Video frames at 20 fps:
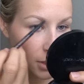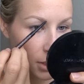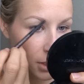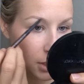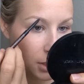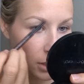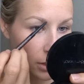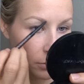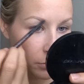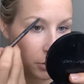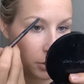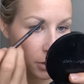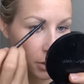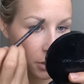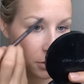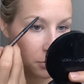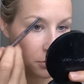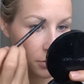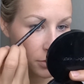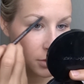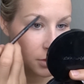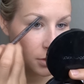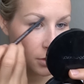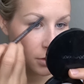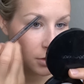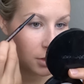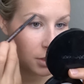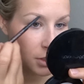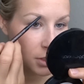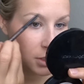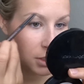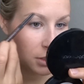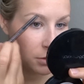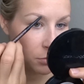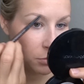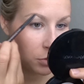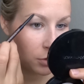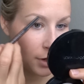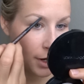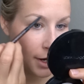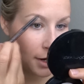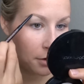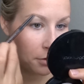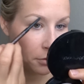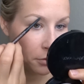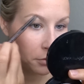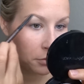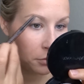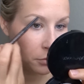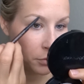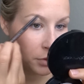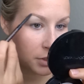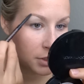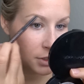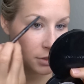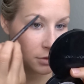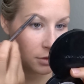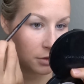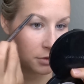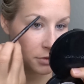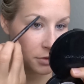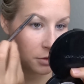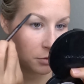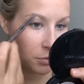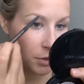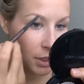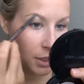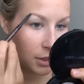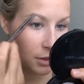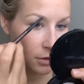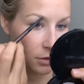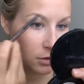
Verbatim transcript: And then I'm going to use the Dip Brow, which is also by